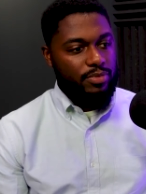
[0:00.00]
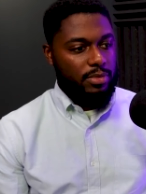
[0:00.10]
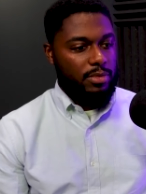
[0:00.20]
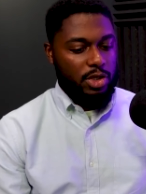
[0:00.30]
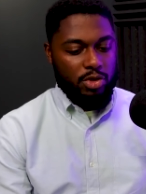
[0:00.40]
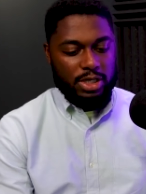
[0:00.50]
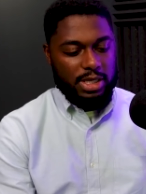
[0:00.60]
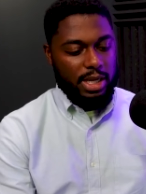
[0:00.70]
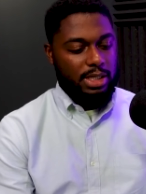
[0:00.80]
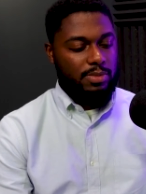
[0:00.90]
you can
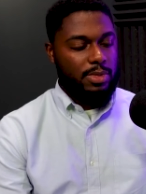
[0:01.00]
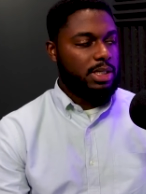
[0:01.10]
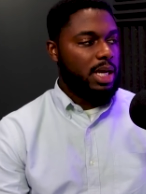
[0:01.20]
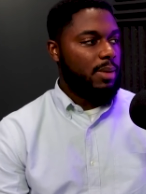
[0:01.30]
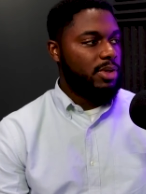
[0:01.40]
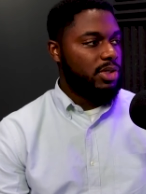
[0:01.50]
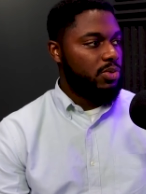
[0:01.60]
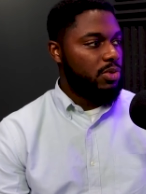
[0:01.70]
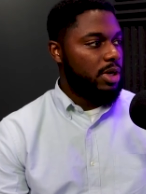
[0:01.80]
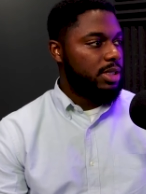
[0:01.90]
take as much time as you
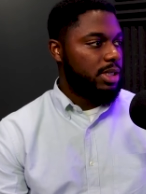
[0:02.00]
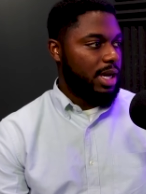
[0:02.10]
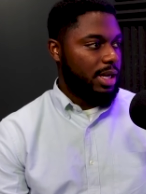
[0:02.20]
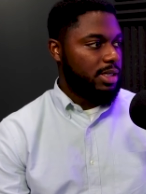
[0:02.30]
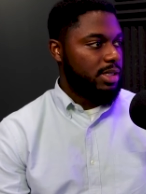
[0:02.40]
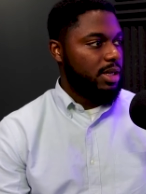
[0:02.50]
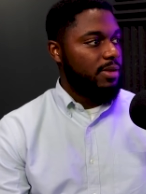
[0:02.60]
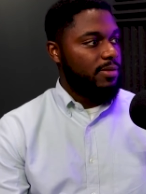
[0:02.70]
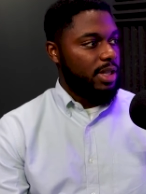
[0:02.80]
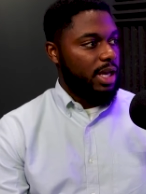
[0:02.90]
want to kind of study
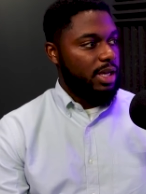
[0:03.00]
for that.